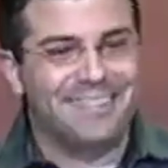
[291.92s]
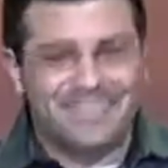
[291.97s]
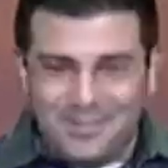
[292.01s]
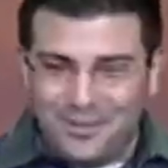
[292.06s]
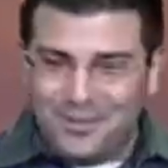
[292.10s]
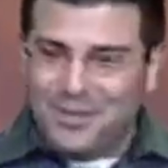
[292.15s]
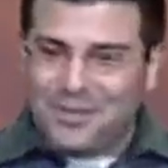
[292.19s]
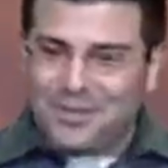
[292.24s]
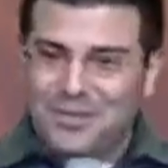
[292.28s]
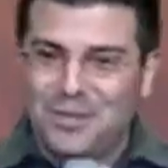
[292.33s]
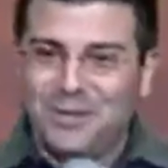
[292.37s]
You
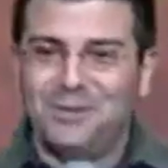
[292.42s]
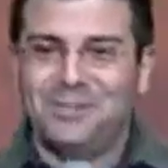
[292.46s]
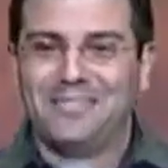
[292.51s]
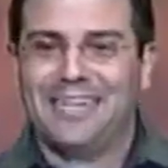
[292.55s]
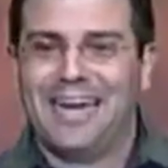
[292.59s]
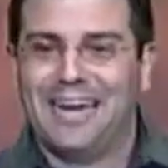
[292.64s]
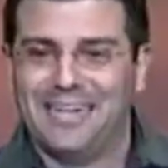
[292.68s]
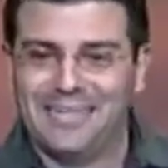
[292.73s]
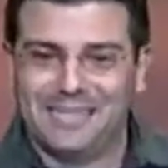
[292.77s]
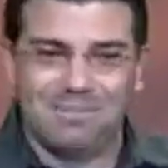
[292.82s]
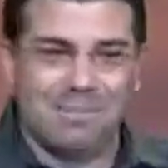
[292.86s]
can use
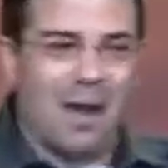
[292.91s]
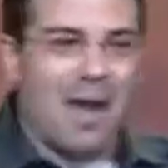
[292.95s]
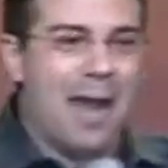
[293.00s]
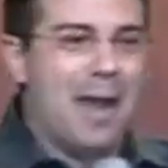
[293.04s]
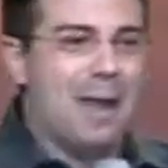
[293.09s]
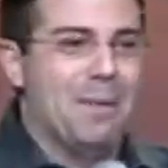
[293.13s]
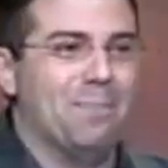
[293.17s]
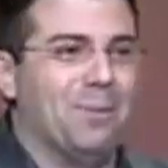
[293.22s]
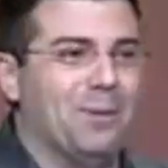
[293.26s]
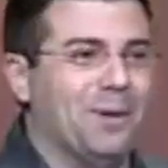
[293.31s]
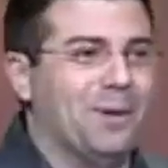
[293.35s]
that, it's
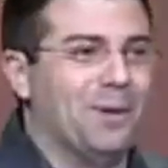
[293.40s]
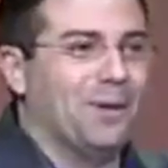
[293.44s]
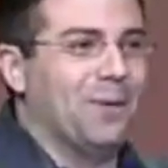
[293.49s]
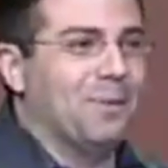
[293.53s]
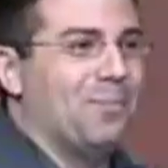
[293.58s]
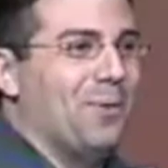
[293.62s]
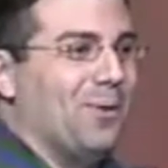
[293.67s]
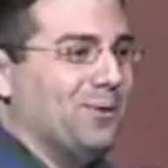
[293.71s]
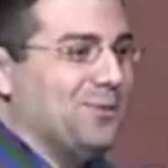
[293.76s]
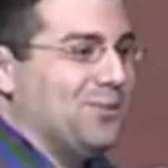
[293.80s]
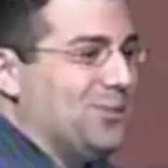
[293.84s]
mine. Put it on a
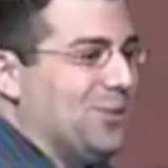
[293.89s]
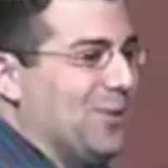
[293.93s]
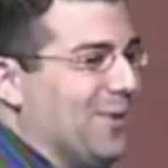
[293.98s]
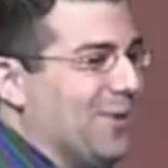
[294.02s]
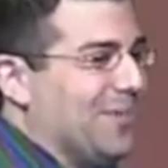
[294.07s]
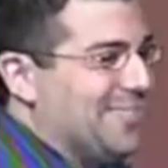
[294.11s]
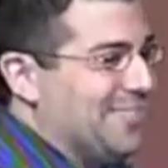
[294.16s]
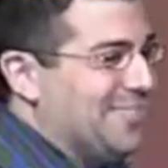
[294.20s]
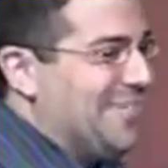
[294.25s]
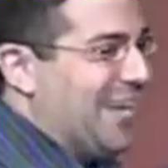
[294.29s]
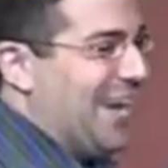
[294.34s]
brochure,
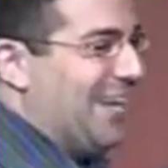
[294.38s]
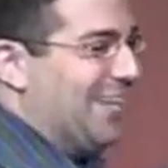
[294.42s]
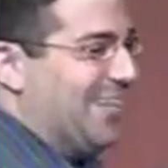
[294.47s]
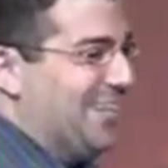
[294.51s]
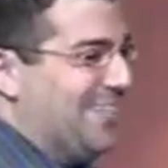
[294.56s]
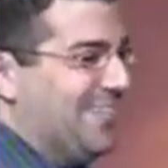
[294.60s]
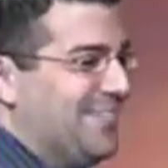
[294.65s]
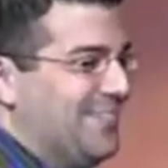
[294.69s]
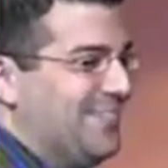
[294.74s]
it's done.